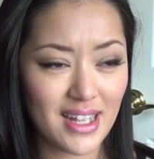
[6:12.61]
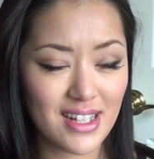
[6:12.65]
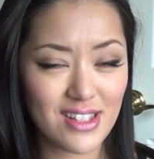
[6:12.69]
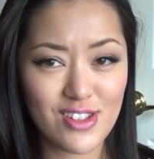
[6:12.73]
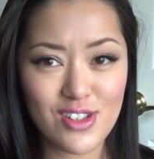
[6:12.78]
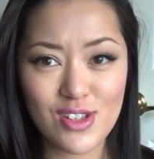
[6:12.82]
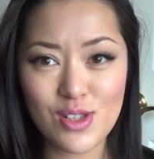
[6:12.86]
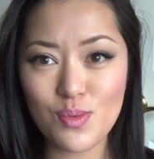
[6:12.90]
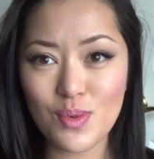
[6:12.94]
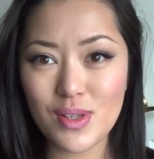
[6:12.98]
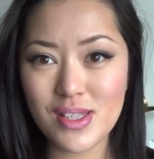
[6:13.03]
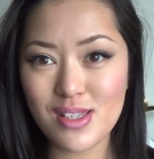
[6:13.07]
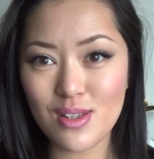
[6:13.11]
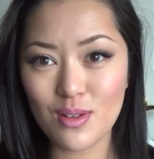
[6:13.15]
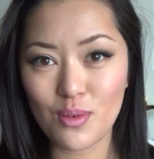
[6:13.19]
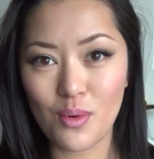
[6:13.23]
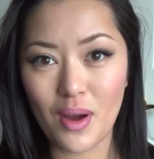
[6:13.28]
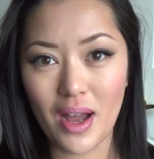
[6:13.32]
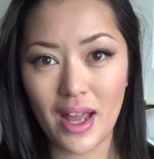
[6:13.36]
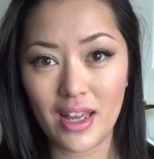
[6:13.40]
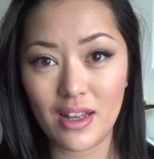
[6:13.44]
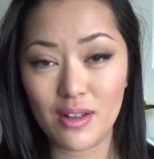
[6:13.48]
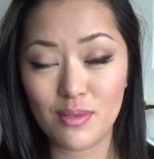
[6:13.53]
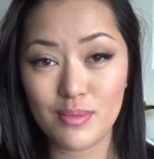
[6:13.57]
It's just once in a
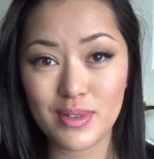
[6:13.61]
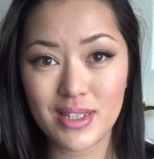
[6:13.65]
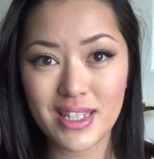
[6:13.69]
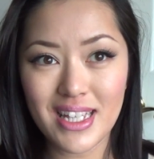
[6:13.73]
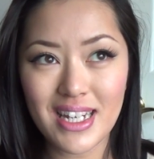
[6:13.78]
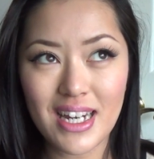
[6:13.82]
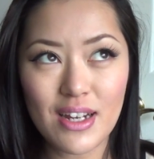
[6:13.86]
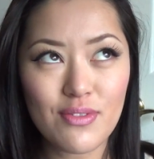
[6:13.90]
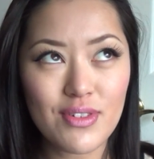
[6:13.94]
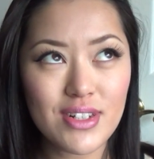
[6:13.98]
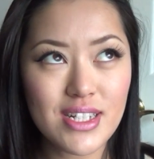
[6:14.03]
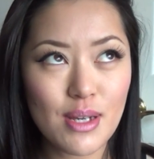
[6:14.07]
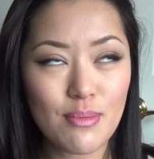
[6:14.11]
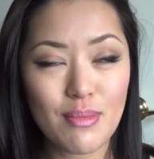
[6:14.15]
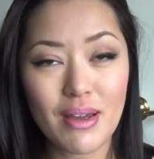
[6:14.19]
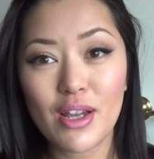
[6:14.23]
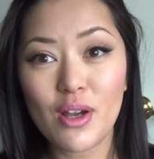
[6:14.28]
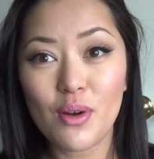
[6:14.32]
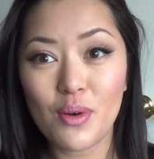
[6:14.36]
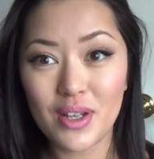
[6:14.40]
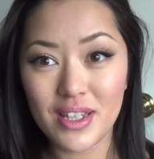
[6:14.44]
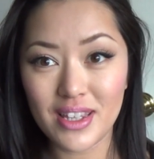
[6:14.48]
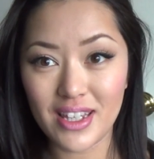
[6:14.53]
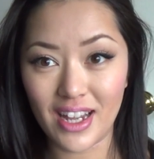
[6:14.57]
while, but then every time I
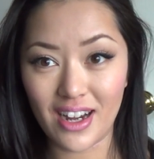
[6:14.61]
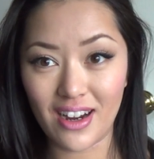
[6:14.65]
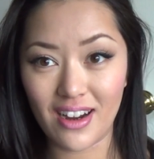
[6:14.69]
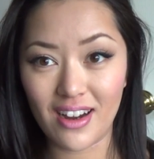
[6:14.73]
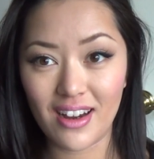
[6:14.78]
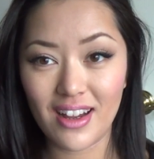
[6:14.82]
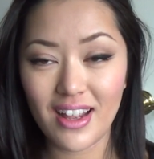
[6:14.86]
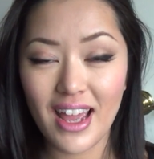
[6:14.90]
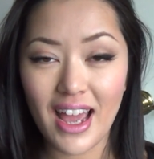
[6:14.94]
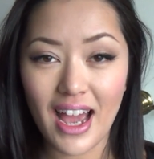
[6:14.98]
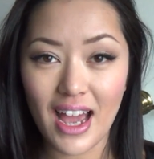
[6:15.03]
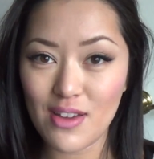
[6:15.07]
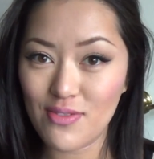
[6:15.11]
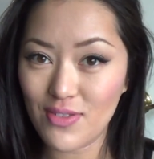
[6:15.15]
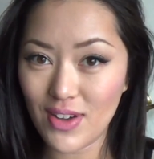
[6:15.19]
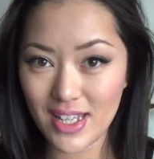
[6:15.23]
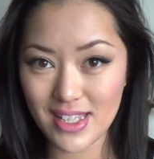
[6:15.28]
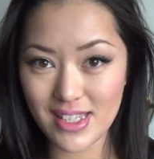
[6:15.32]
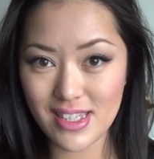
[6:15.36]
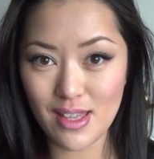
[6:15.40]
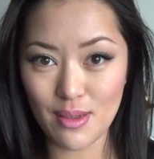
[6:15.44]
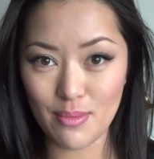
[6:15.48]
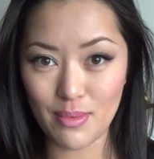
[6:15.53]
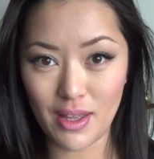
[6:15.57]
go in there, I
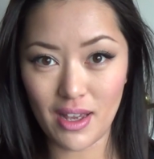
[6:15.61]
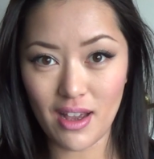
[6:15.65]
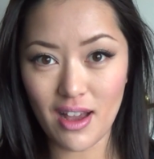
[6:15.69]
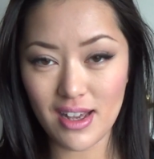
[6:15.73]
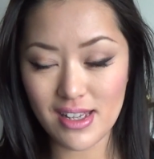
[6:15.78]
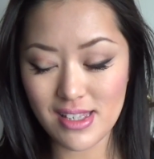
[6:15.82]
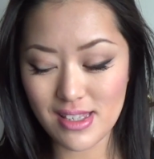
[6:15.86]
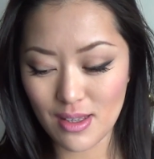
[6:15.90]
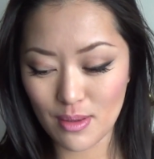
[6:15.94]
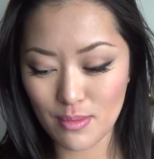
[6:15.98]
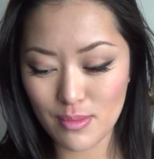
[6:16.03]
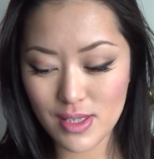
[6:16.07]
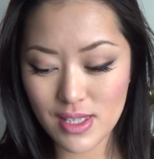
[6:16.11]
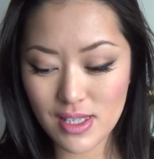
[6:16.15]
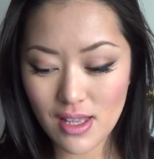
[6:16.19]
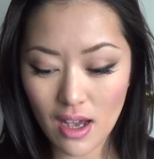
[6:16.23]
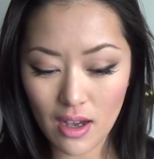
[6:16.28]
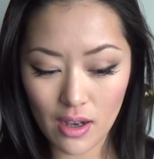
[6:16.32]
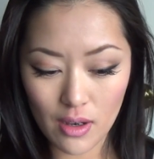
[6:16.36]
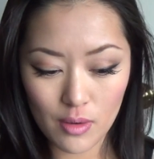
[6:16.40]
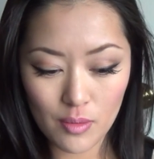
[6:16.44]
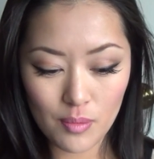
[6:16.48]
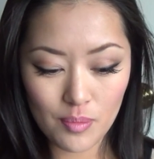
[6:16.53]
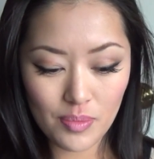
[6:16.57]
find something awesome.
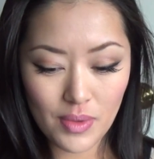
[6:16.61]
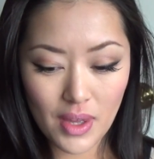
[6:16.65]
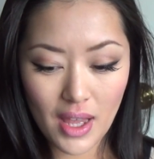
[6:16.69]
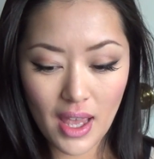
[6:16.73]
So